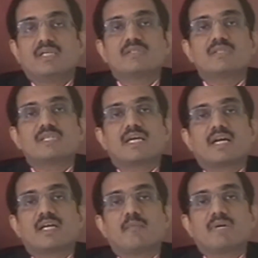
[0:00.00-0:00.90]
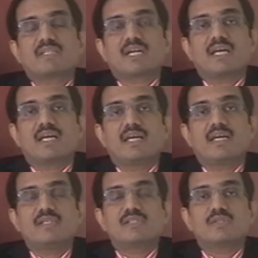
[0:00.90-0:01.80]
So secret number
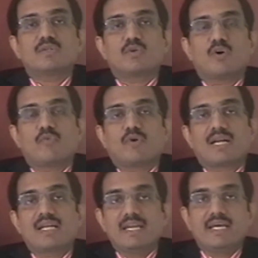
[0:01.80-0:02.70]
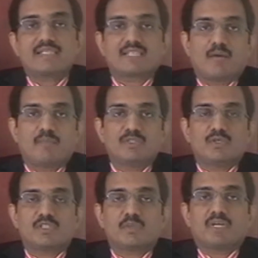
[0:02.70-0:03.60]
3 is to go for a linear
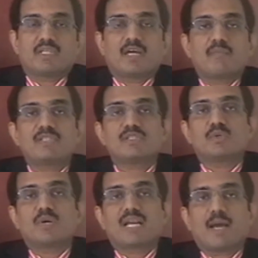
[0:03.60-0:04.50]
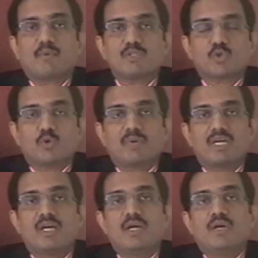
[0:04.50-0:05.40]
salpingostomy. That means during laparoscopy,